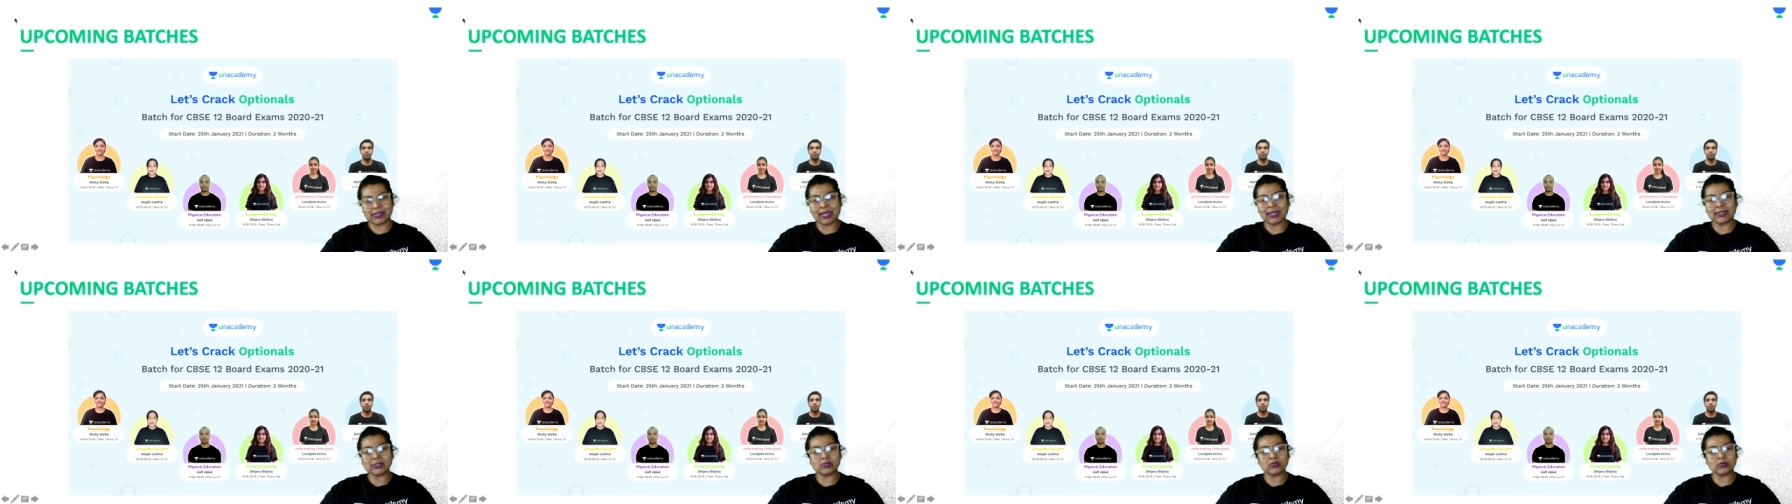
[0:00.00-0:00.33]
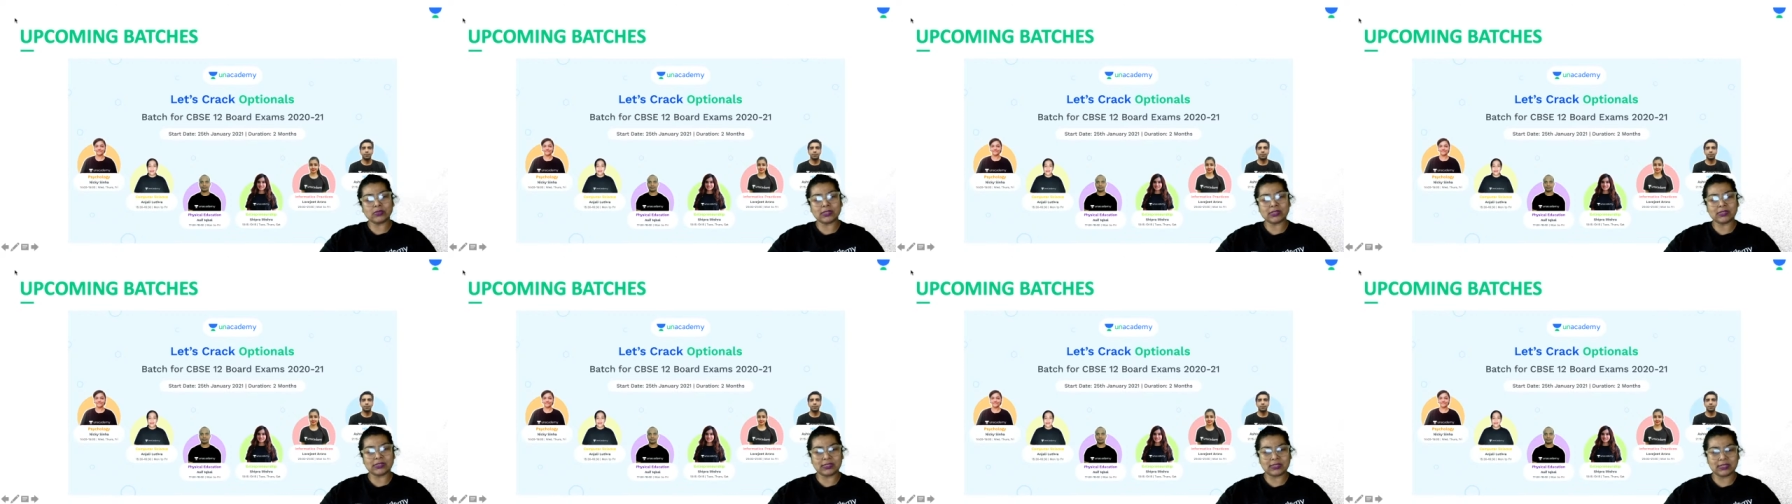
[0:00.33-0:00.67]
As you
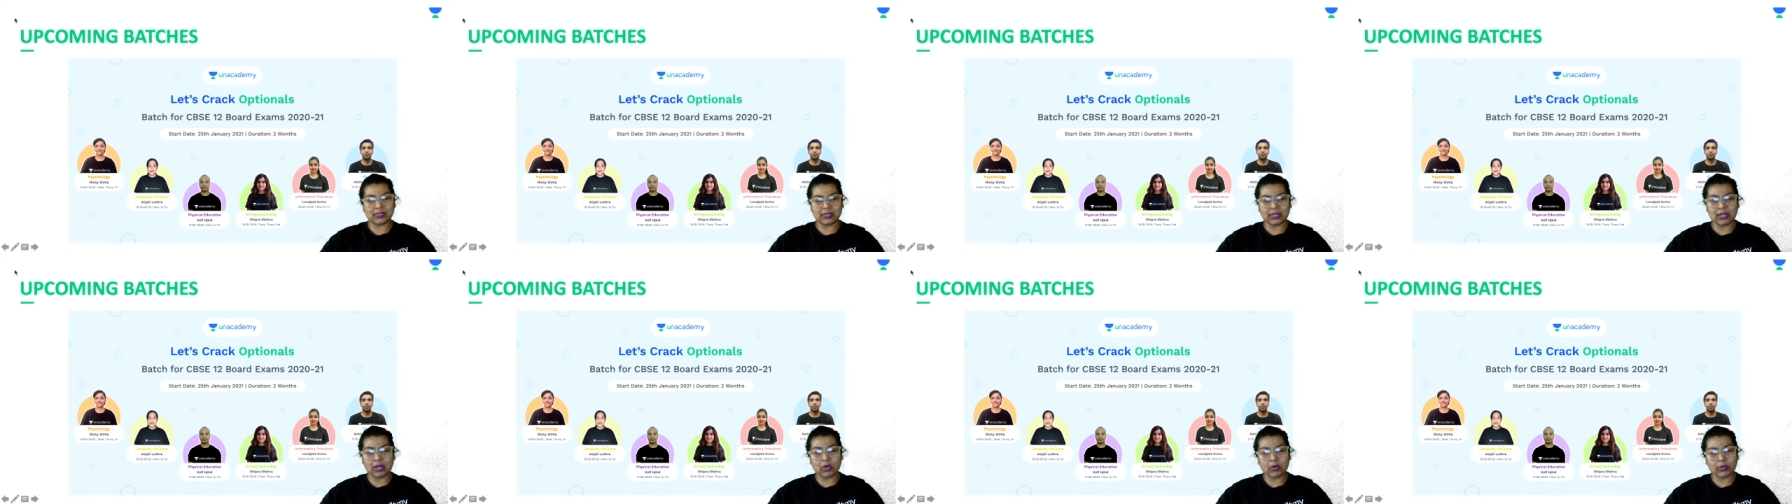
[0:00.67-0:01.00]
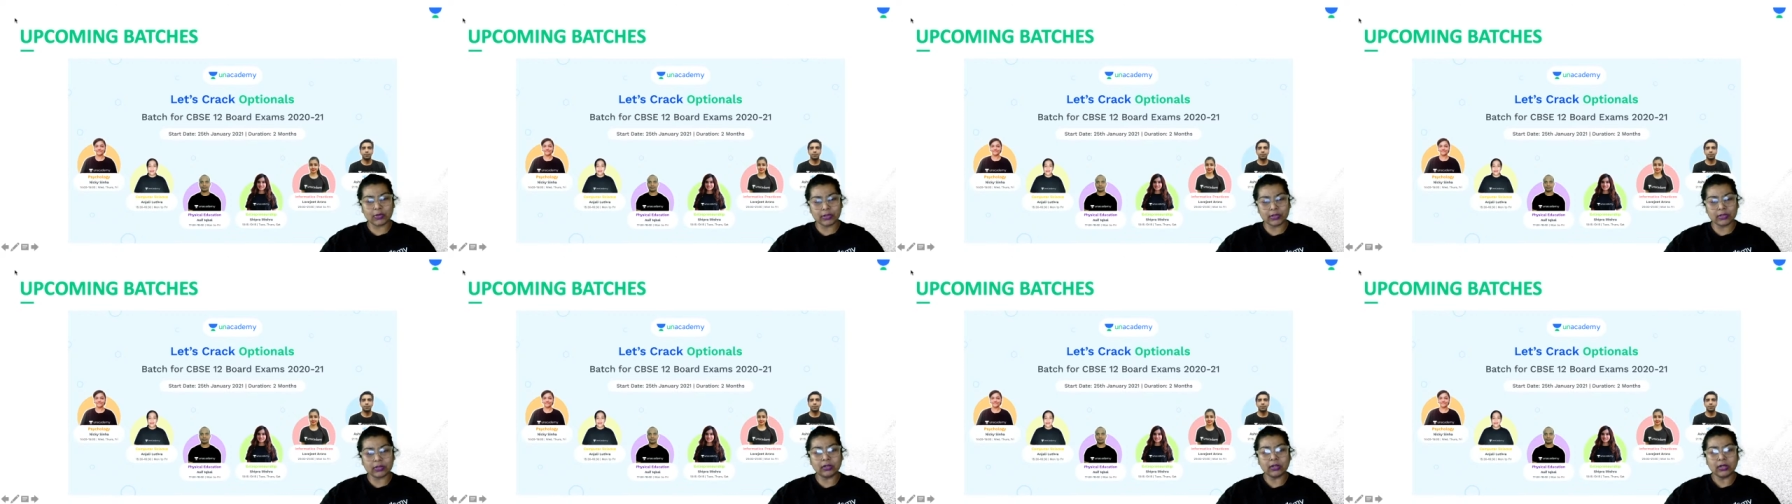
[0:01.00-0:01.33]
can see now
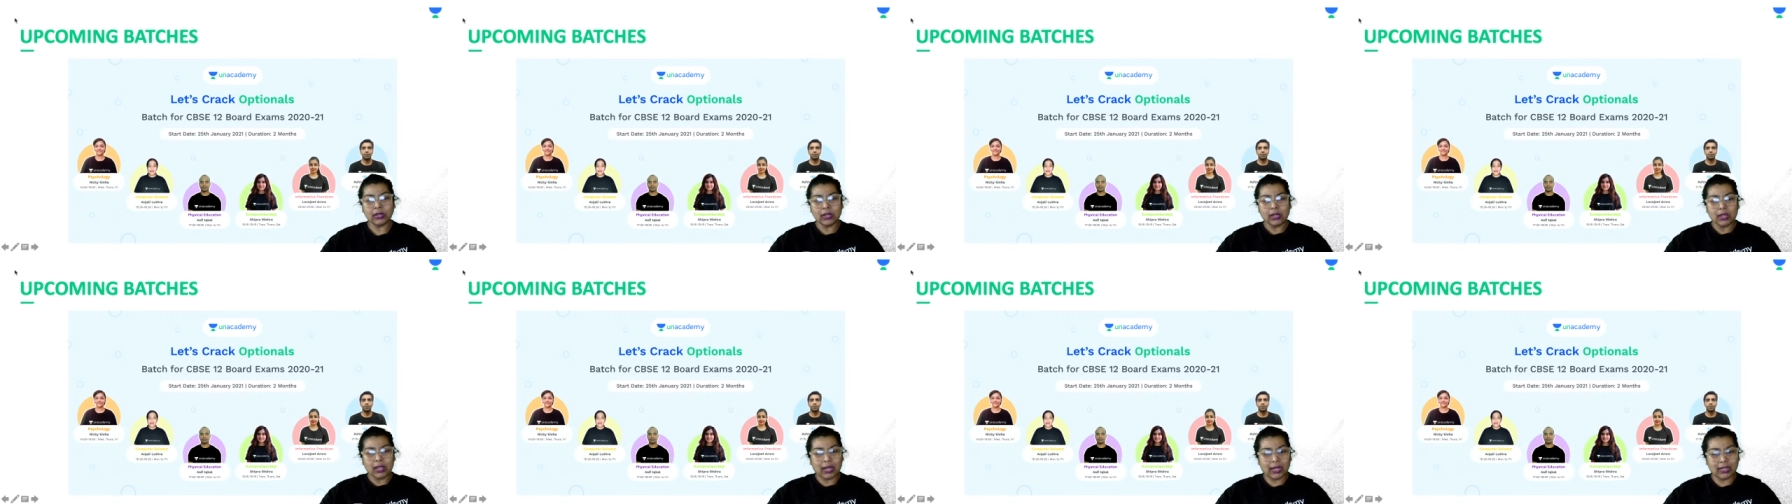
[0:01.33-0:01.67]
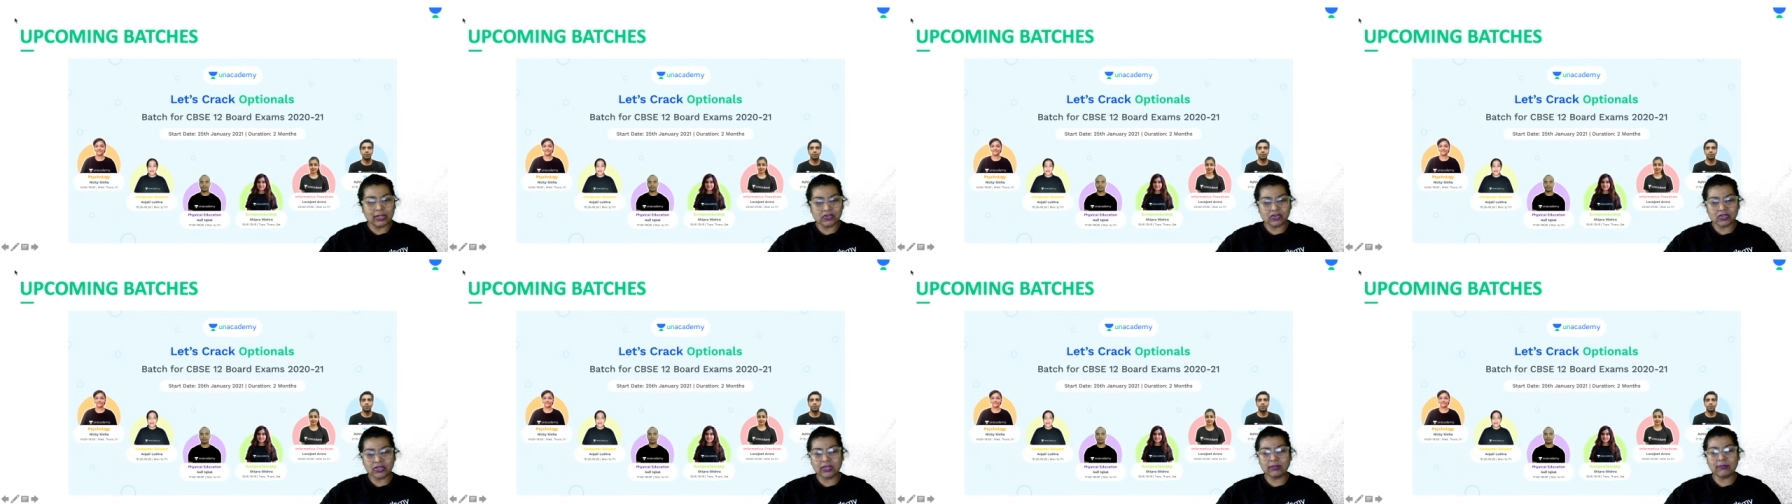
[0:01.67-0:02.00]
here,
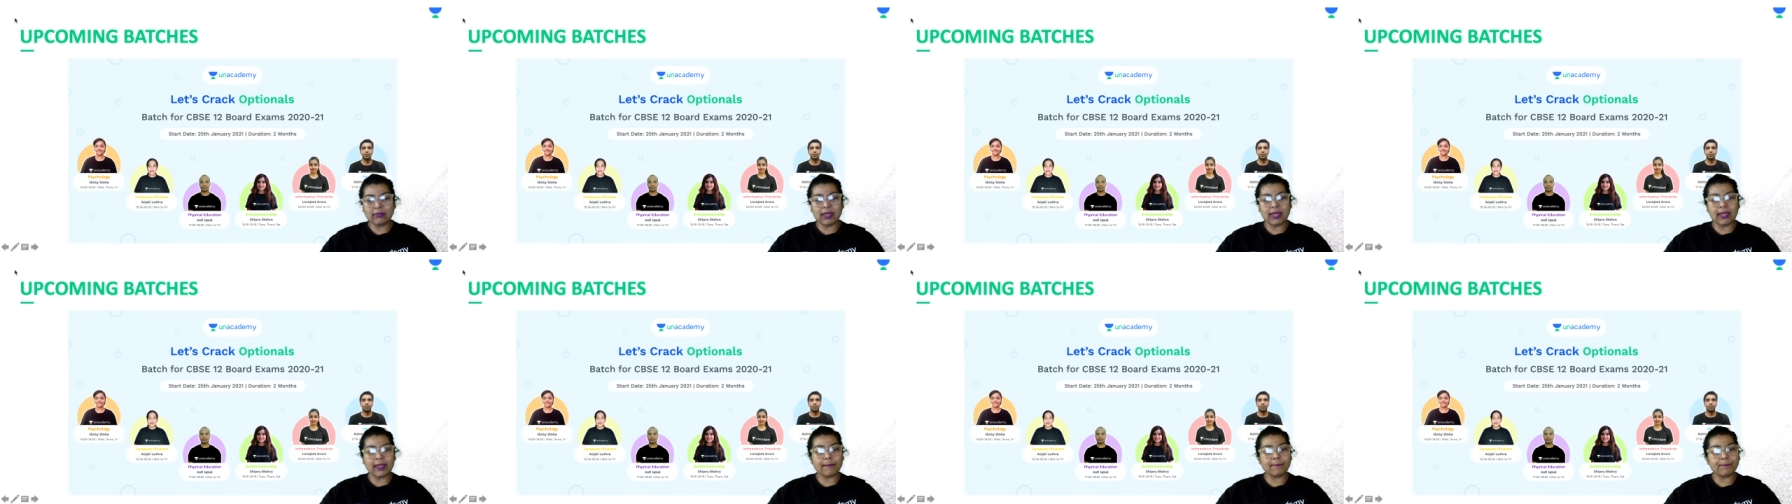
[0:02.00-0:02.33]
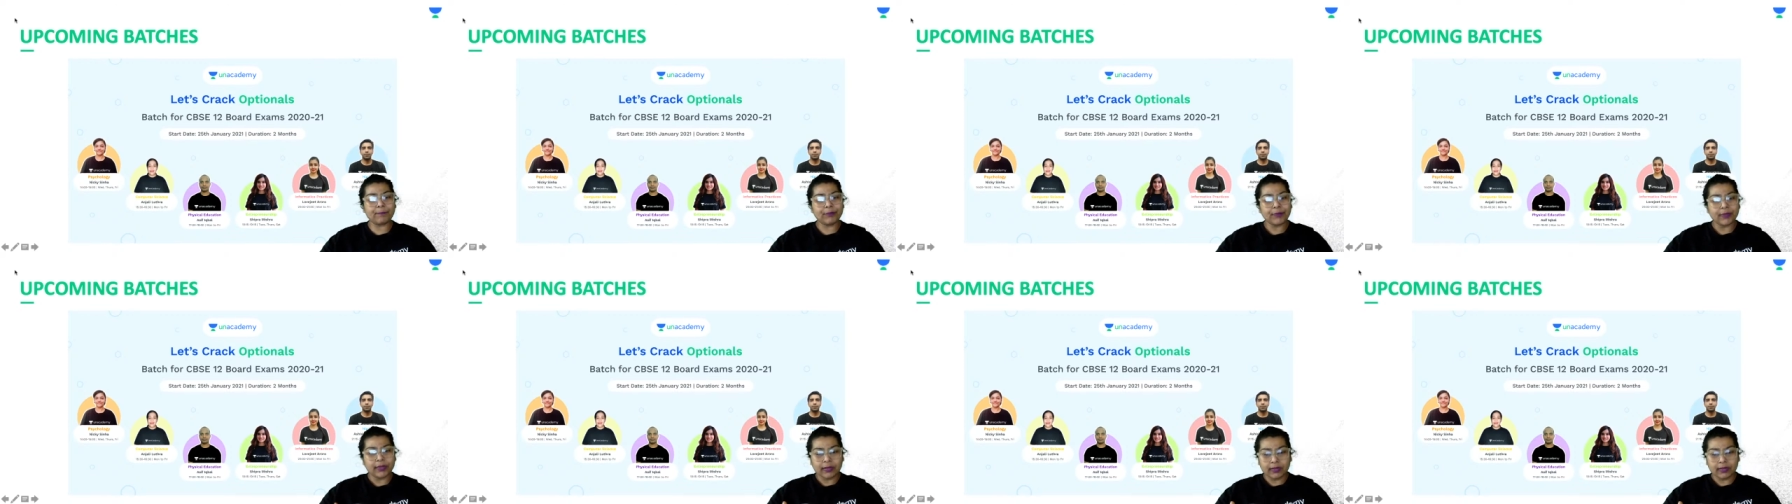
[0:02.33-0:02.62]
Anjali ma'am,